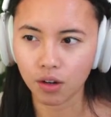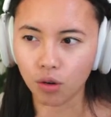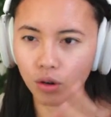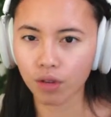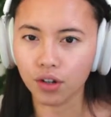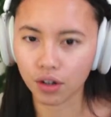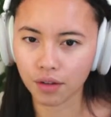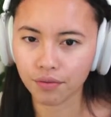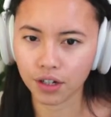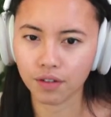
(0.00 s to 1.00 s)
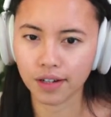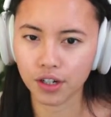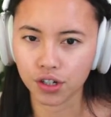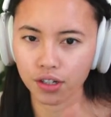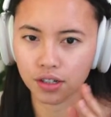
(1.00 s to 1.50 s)
all of your
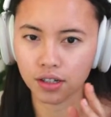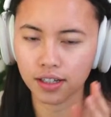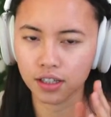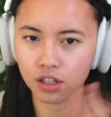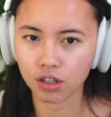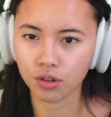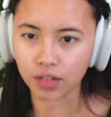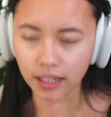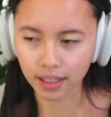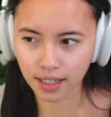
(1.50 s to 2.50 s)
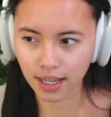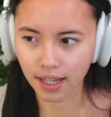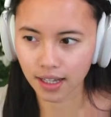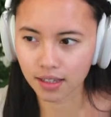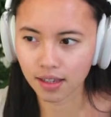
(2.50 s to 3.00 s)
configuration is stored in
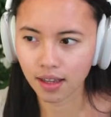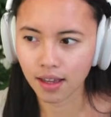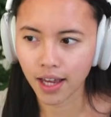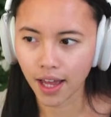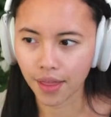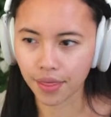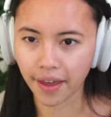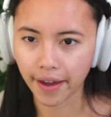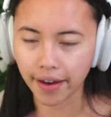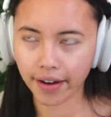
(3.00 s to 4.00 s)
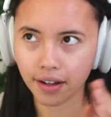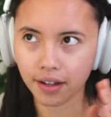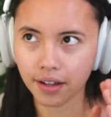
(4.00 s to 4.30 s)
Git, and then